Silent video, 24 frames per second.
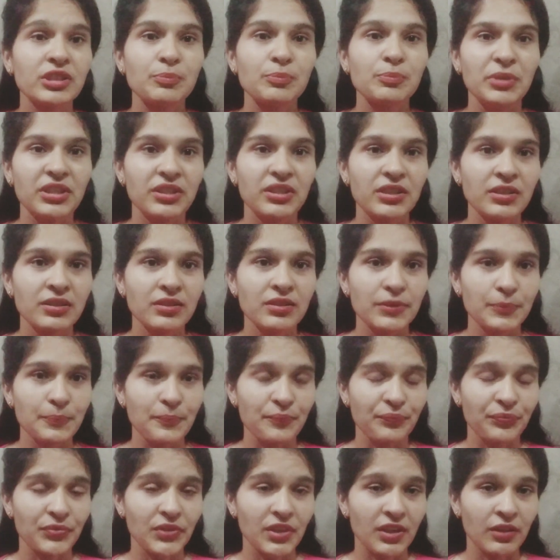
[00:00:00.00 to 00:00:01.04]
speaking,
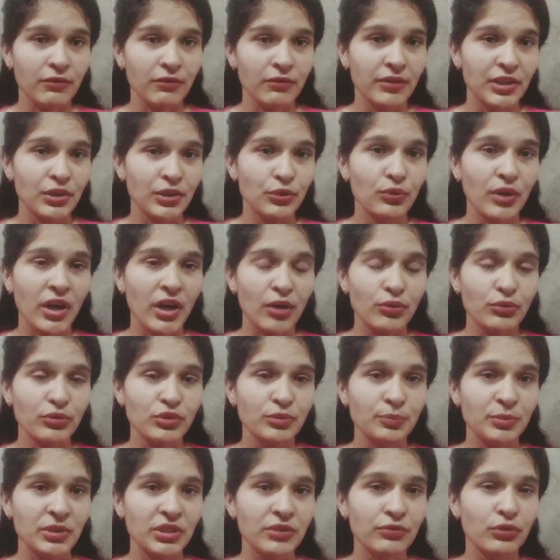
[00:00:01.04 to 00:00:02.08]
when you have to
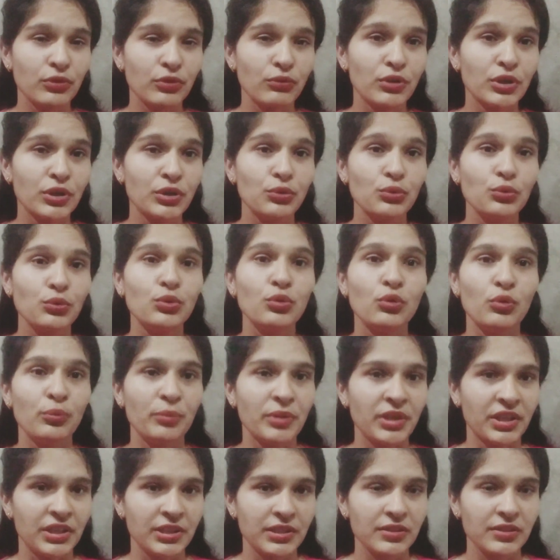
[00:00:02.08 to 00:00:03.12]
speak for 1 to 2
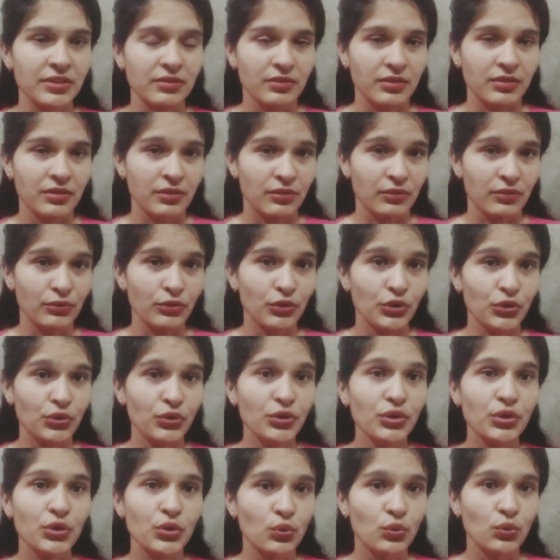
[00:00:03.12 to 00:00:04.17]
minutes for your
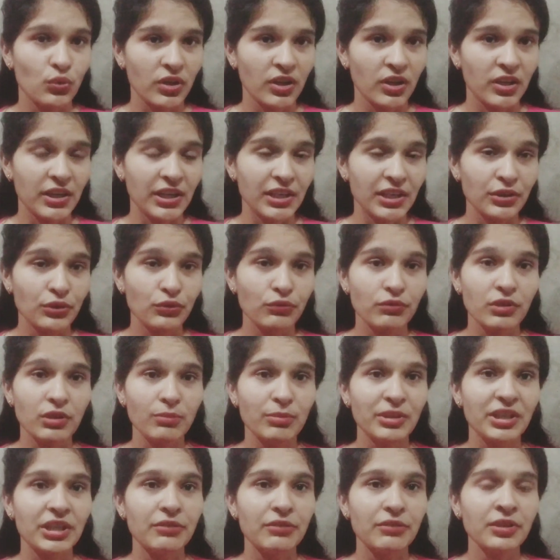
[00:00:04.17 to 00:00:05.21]
cue card, and you will
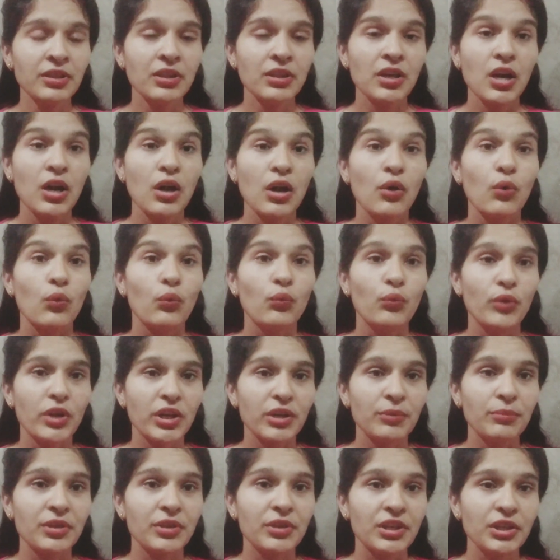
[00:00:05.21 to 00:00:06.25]
be given
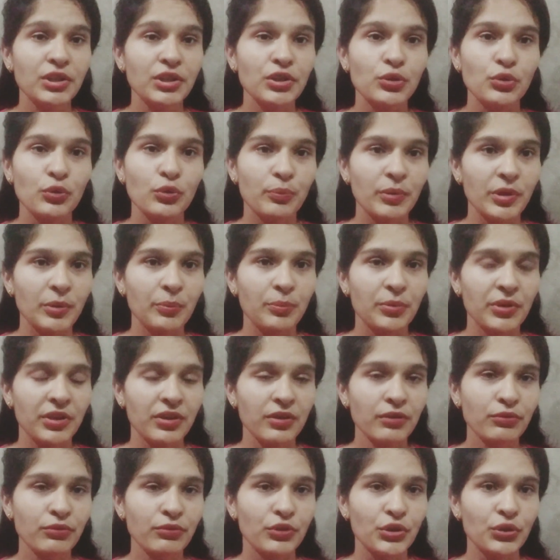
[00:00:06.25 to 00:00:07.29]
1 minute to
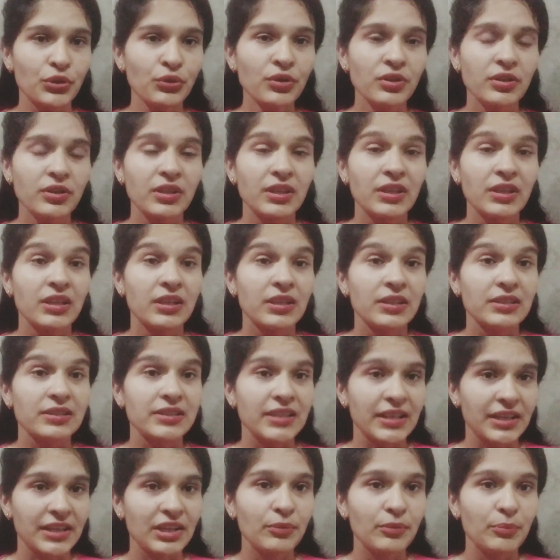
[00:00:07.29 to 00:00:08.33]
prepare for your
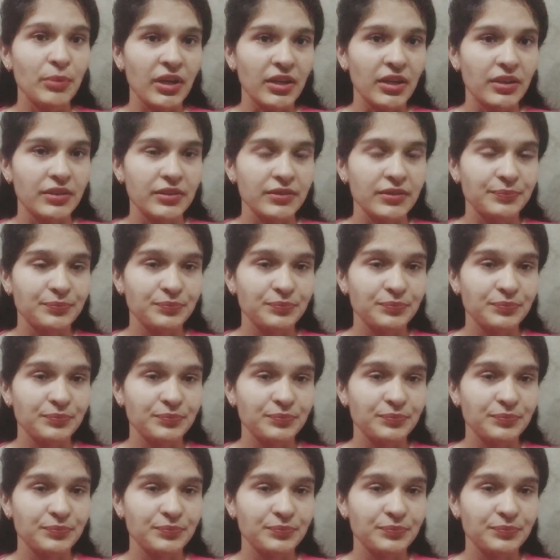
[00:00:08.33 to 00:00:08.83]
second part.